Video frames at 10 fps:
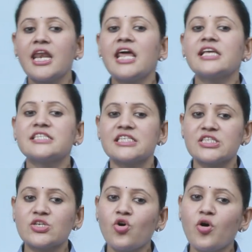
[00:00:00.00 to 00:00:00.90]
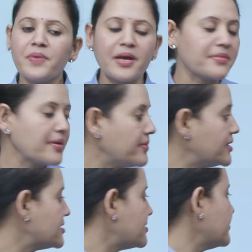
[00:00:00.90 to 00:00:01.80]
Next is co-prime
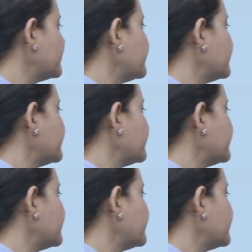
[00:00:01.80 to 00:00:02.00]
numbers.